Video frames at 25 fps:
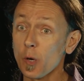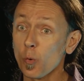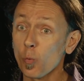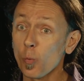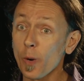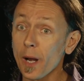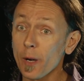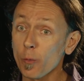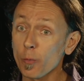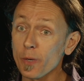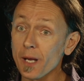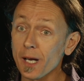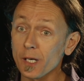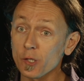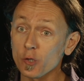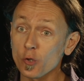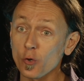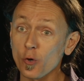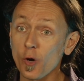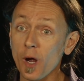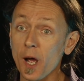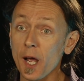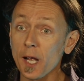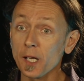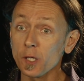where we are
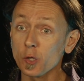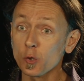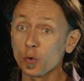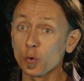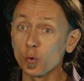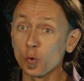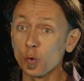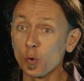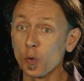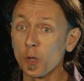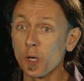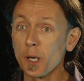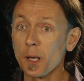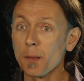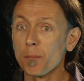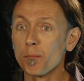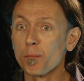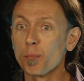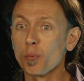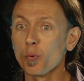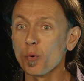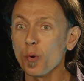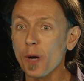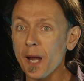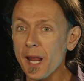trying to
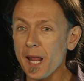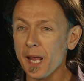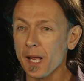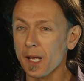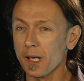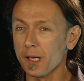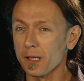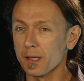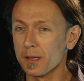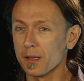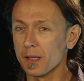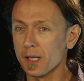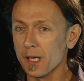bring